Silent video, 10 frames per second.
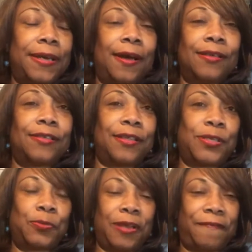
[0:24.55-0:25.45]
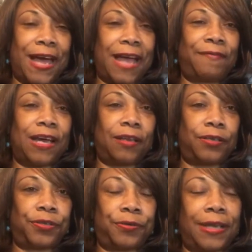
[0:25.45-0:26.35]
and also the
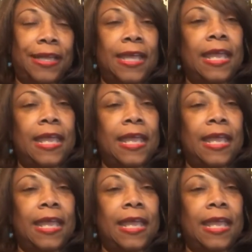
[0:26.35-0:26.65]
$25 jewelry.